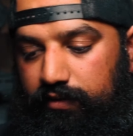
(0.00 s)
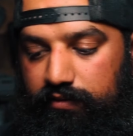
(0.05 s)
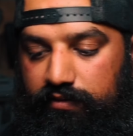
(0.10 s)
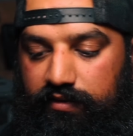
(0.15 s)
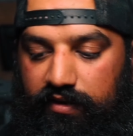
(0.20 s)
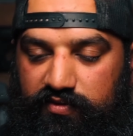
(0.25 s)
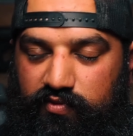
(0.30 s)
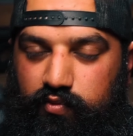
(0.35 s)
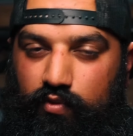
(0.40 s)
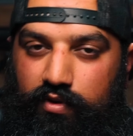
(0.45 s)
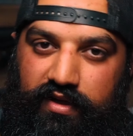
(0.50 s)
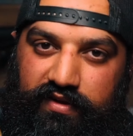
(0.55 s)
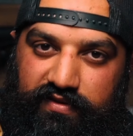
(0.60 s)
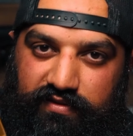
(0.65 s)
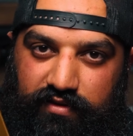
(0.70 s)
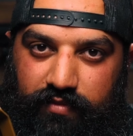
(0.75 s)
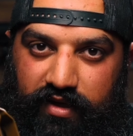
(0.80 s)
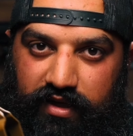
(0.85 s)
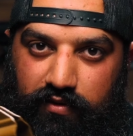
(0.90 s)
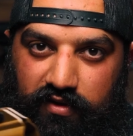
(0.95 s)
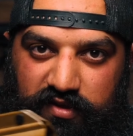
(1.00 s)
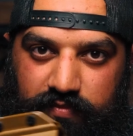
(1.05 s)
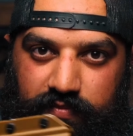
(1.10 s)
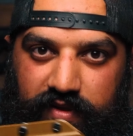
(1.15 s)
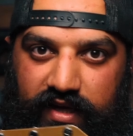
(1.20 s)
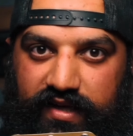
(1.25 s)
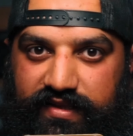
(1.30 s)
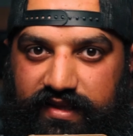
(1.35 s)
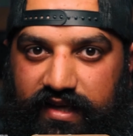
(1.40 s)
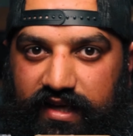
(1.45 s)
This one is on my
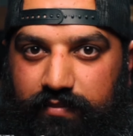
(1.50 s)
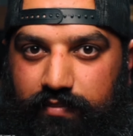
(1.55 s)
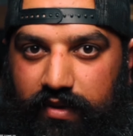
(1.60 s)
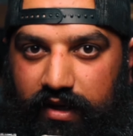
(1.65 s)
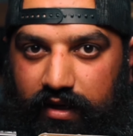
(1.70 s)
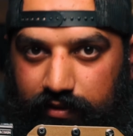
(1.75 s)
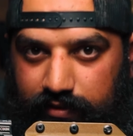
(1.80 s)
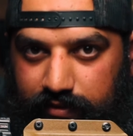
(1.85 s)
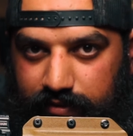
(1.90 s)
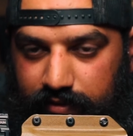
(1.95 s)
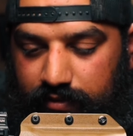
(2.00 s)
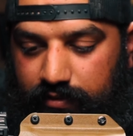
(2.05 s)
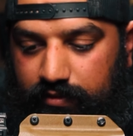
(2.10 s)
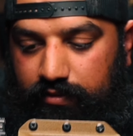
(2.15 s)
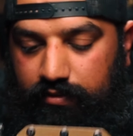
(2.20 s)
USPSA belt,